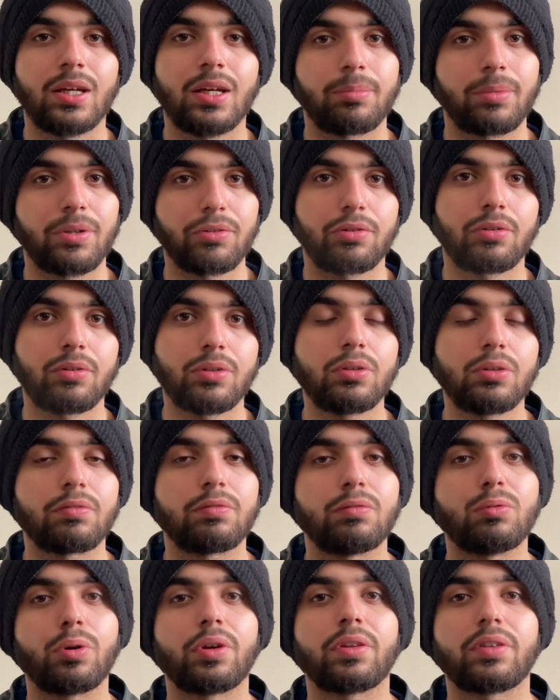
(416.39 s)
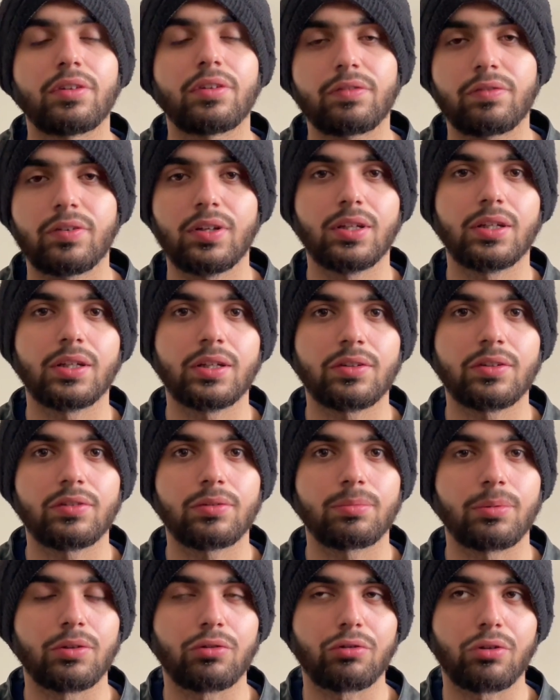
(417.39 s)
make sure you avoid these feelings
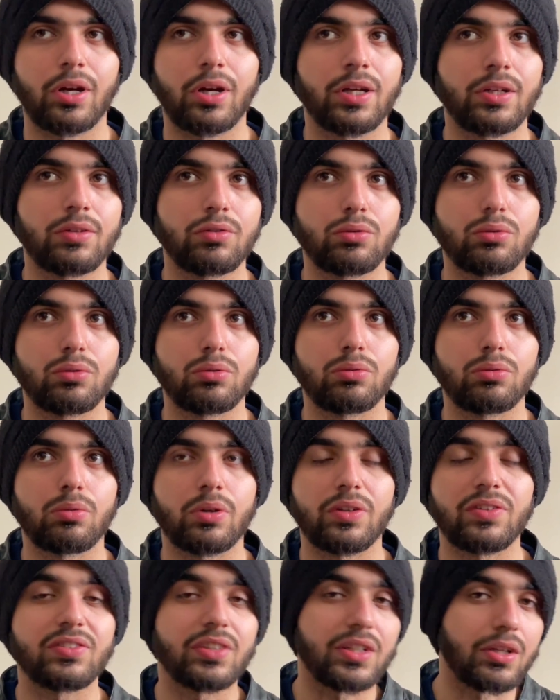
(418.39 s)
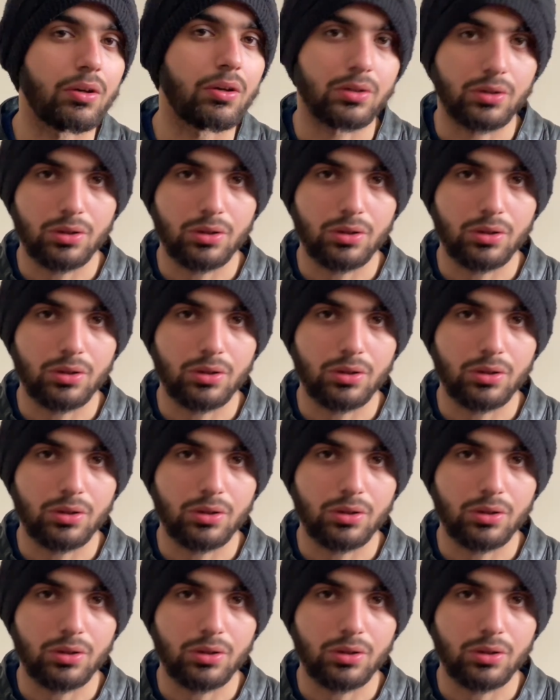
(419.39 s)
by trying to stay on